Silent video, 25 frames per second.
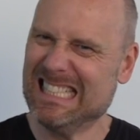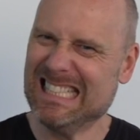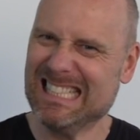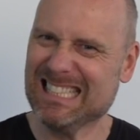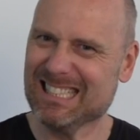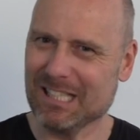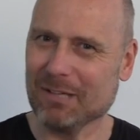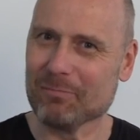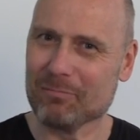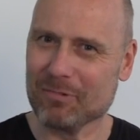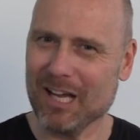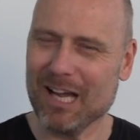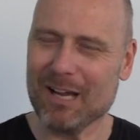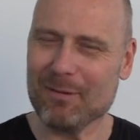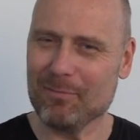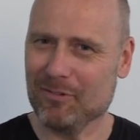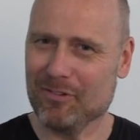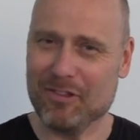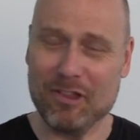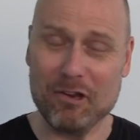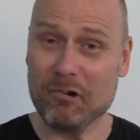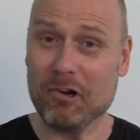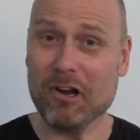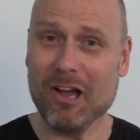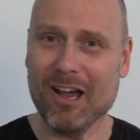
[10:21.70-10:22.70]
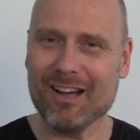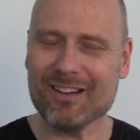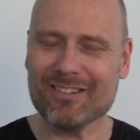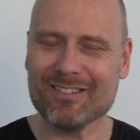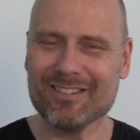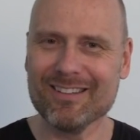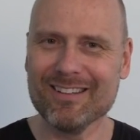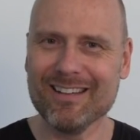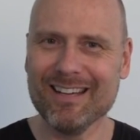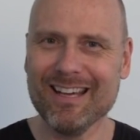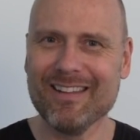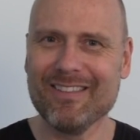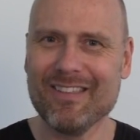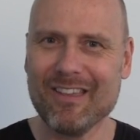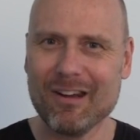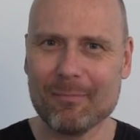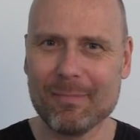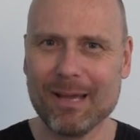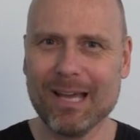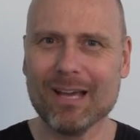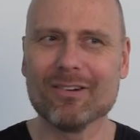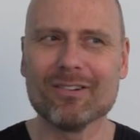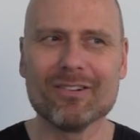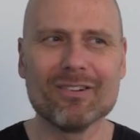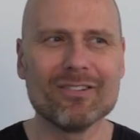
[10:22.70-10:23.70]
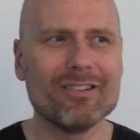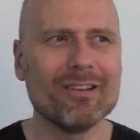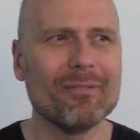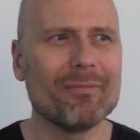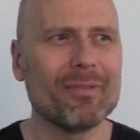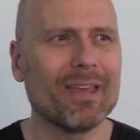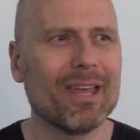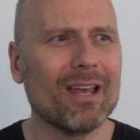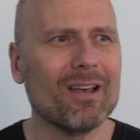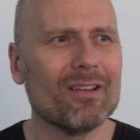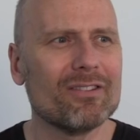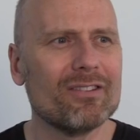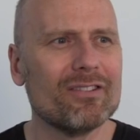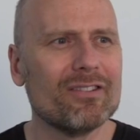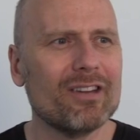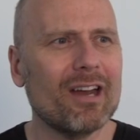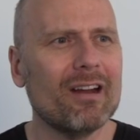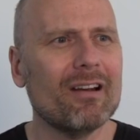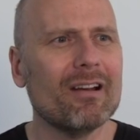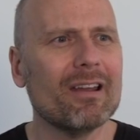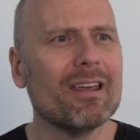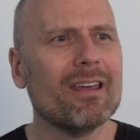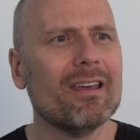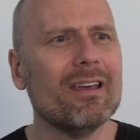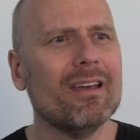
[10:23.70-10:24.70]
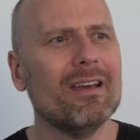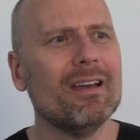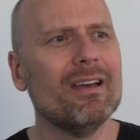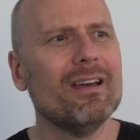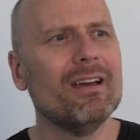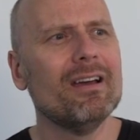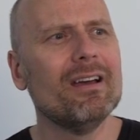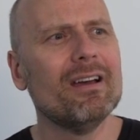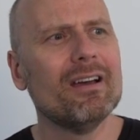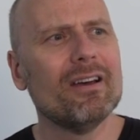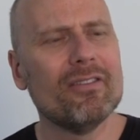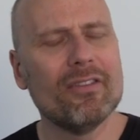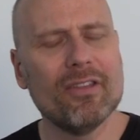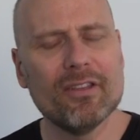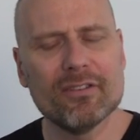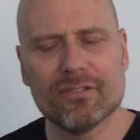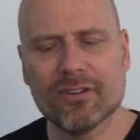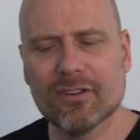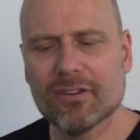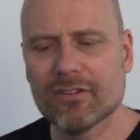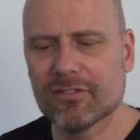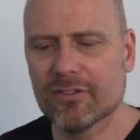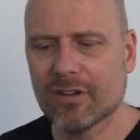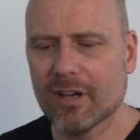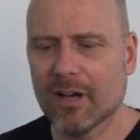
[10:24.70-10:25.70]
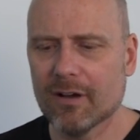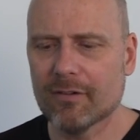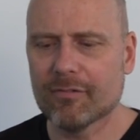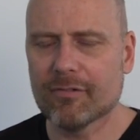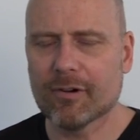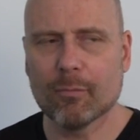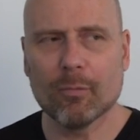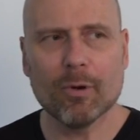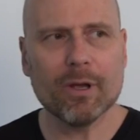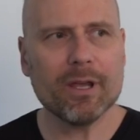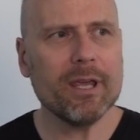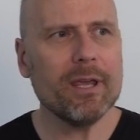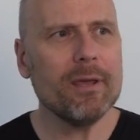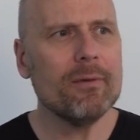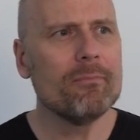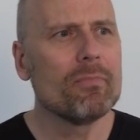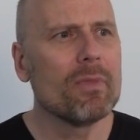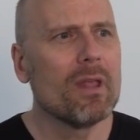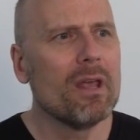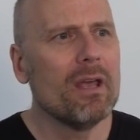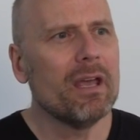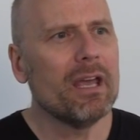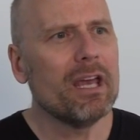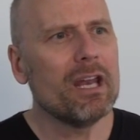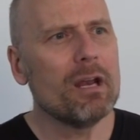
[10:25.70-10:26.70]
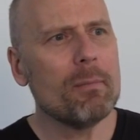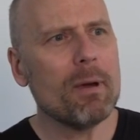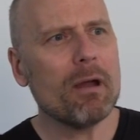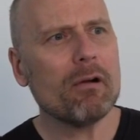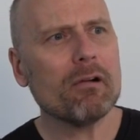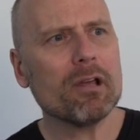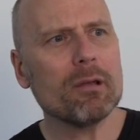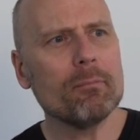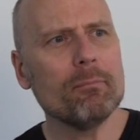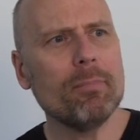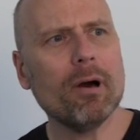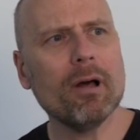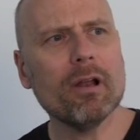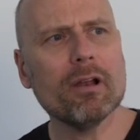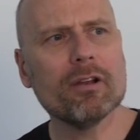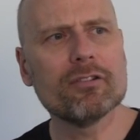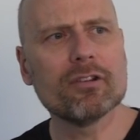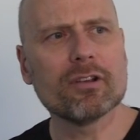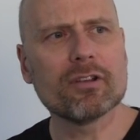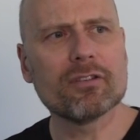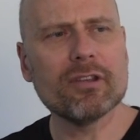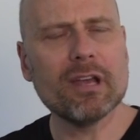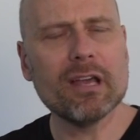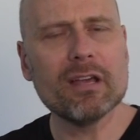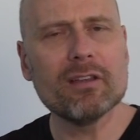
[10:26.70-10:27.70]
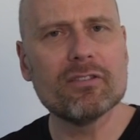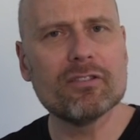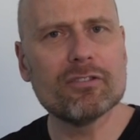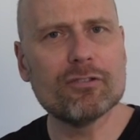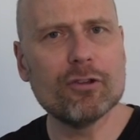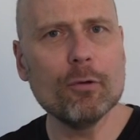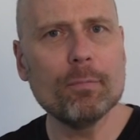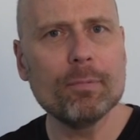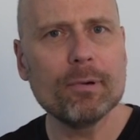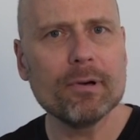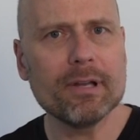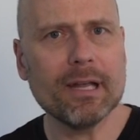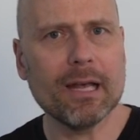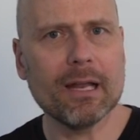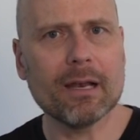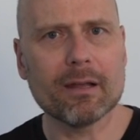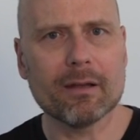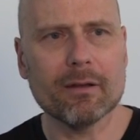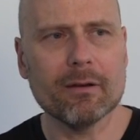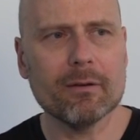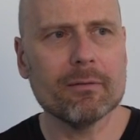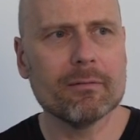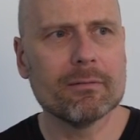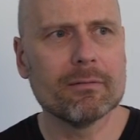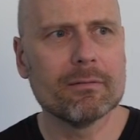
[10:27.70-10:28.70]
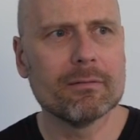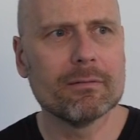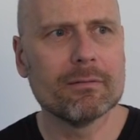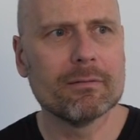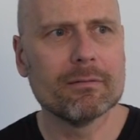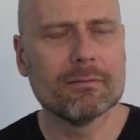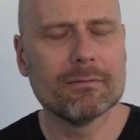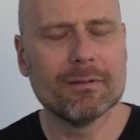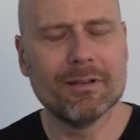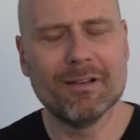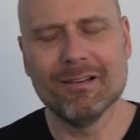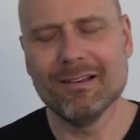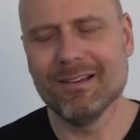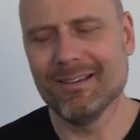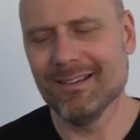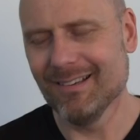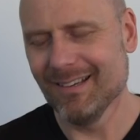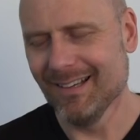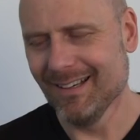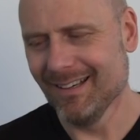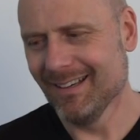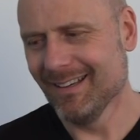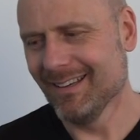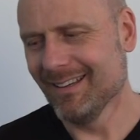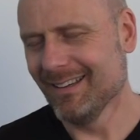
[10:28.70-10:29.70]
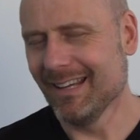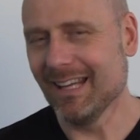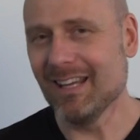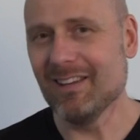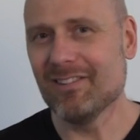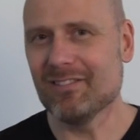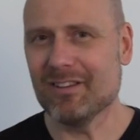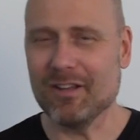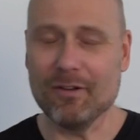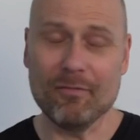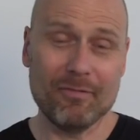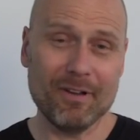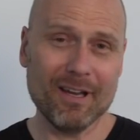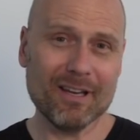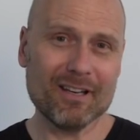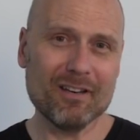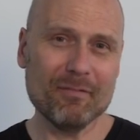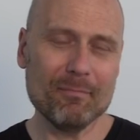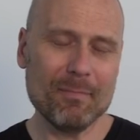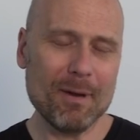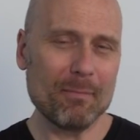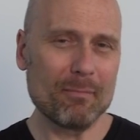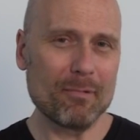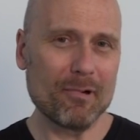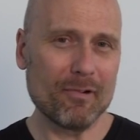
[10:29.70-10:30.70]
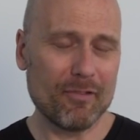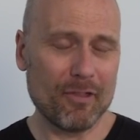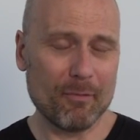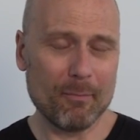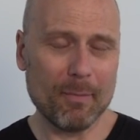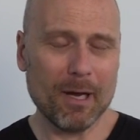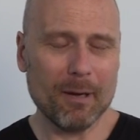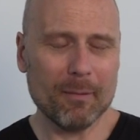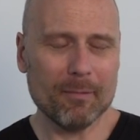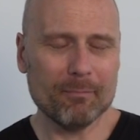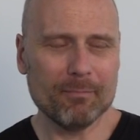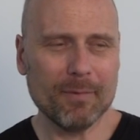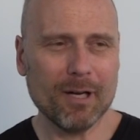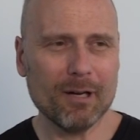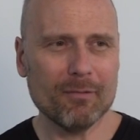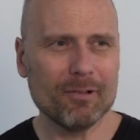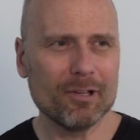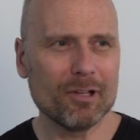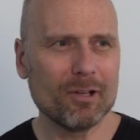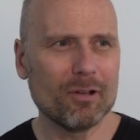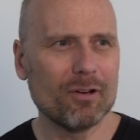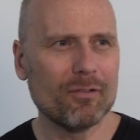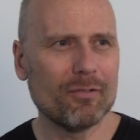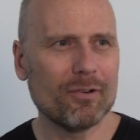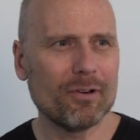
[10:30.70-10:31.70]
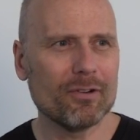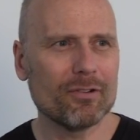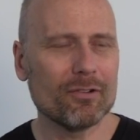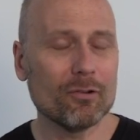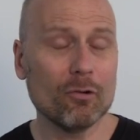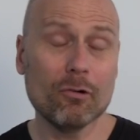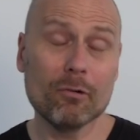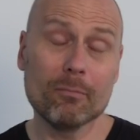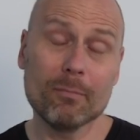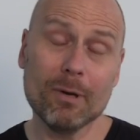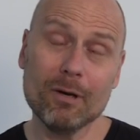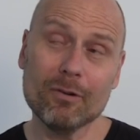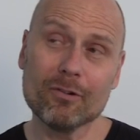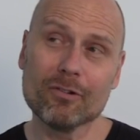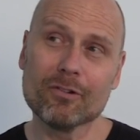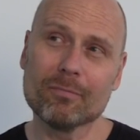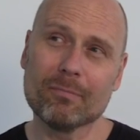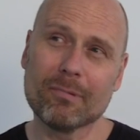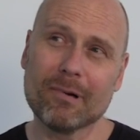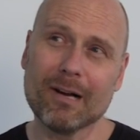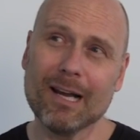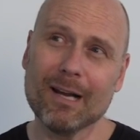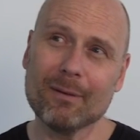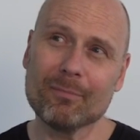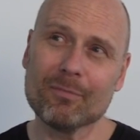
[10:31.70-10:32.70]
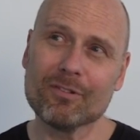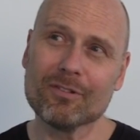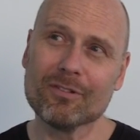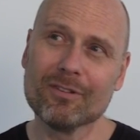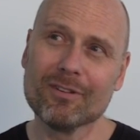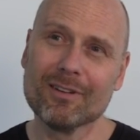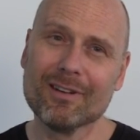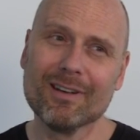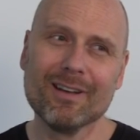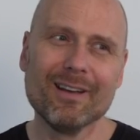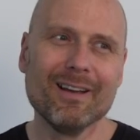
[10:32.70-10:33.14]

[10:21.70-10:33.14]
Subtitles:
sometimes they're not, and they're bound to something else entirely. This is from Wiki. In American politics, a superdelegate, least effective member of the Marvel Universe, or most perhaps,